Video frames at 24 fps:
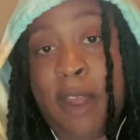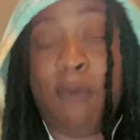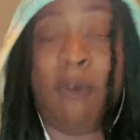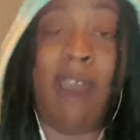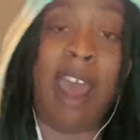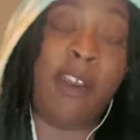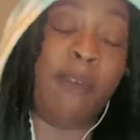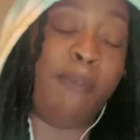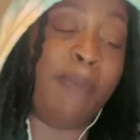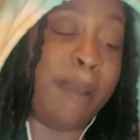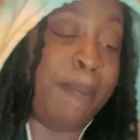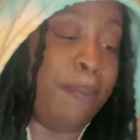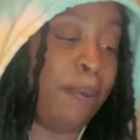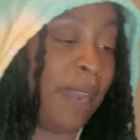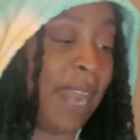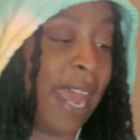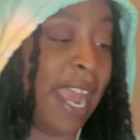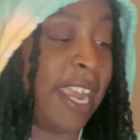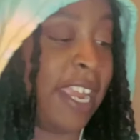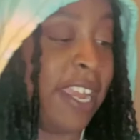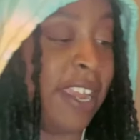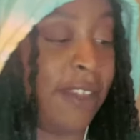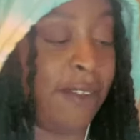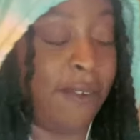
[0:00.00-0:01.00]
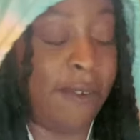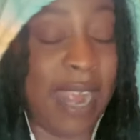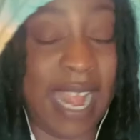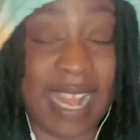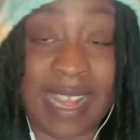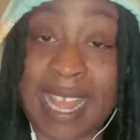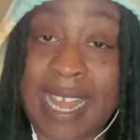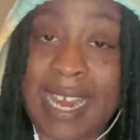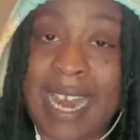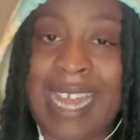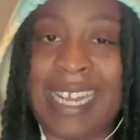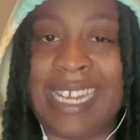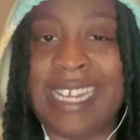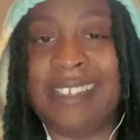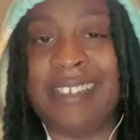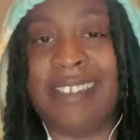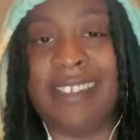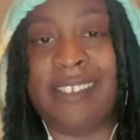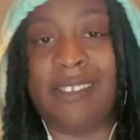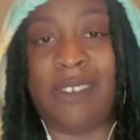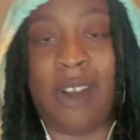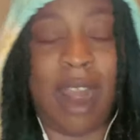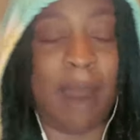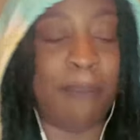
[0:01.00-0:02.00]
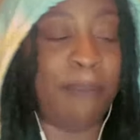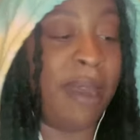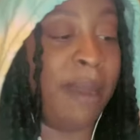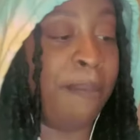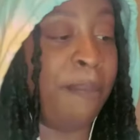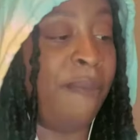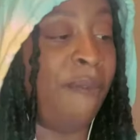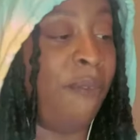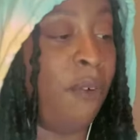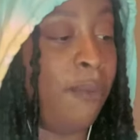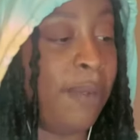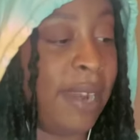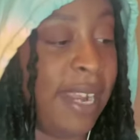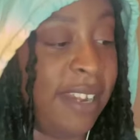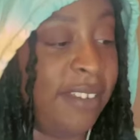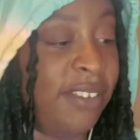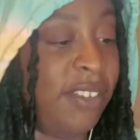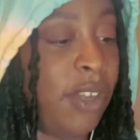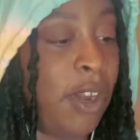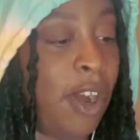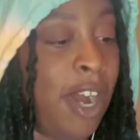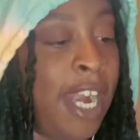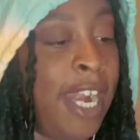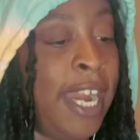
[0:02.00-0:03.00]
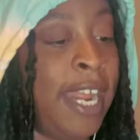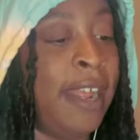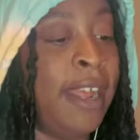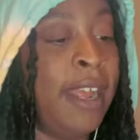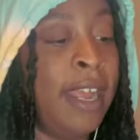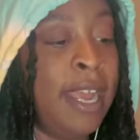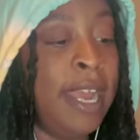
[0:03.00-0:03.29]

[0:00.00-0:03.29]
why do people like you? Hit that like and subscribe button before we get started.